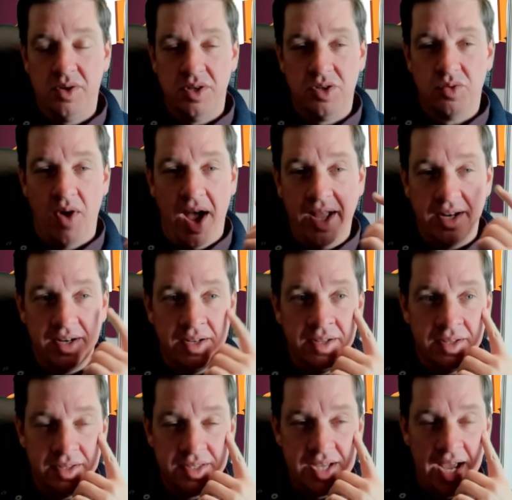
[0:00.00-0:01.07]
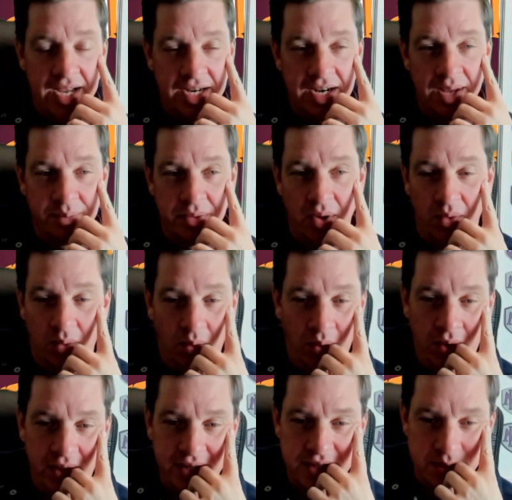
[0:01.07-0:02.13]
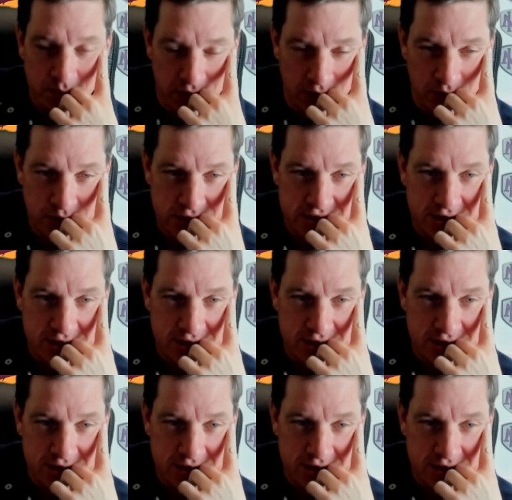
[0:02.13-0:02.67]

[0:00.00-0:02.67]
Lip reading: try and tighten up the hole, I suppose.